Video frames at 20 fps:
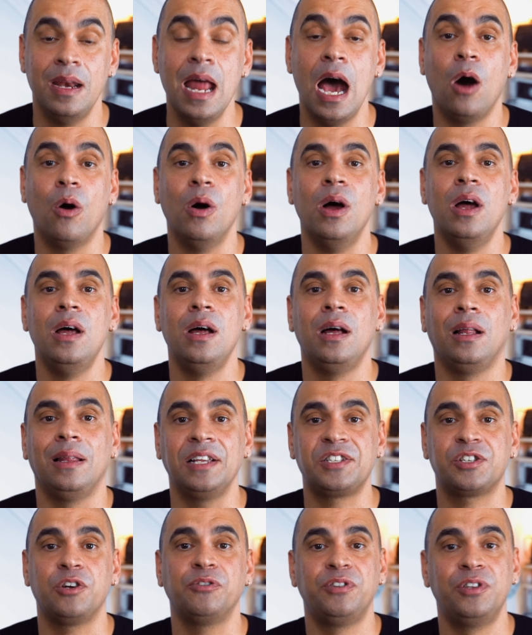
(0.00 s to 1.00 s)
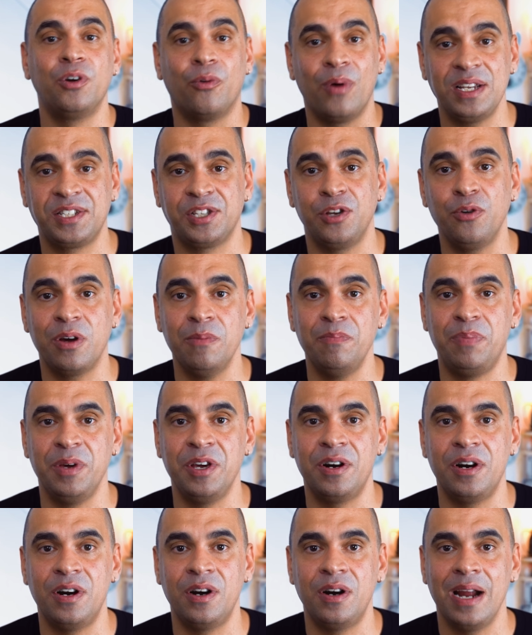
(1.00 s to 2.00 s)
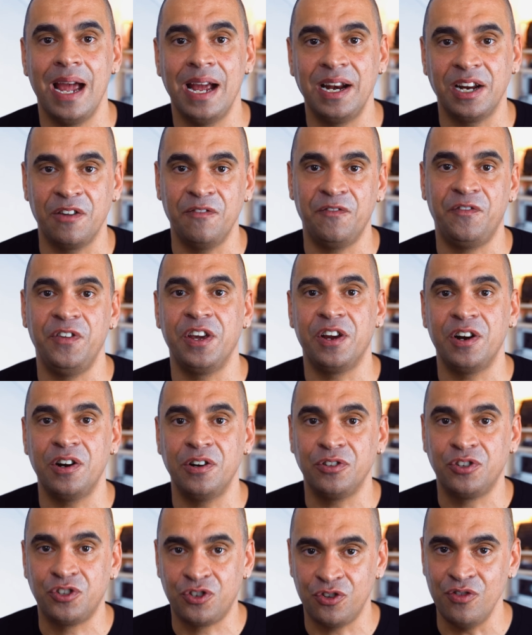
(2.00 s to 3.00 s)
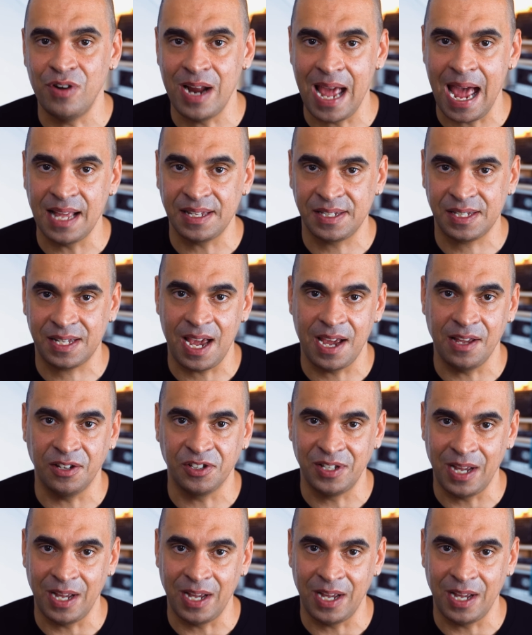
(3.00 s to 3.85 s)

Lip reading: Now let's go to the rescue computer and configure TrueNas Scales